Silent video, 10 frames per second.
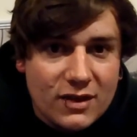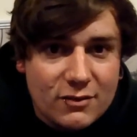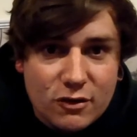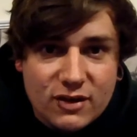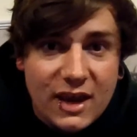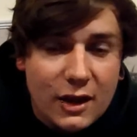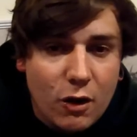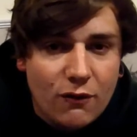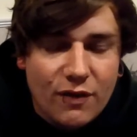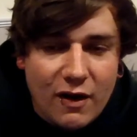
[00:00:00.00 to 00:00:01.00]
You're taking it
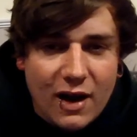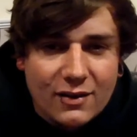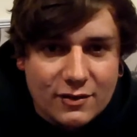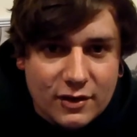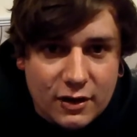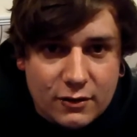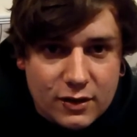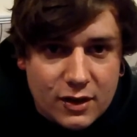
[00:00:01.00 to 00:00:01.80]
off their hands, you know.